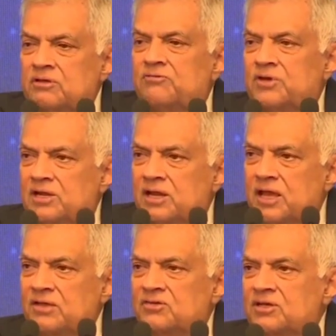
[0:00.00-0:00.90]

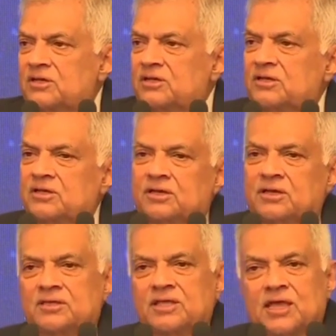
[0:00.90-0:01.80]
fertilizer,
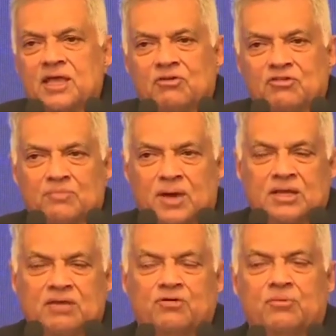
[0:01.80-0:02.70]
they gave us
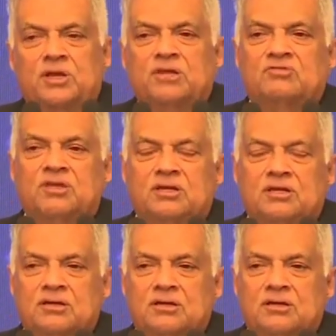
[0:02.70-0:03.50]
money for medicine,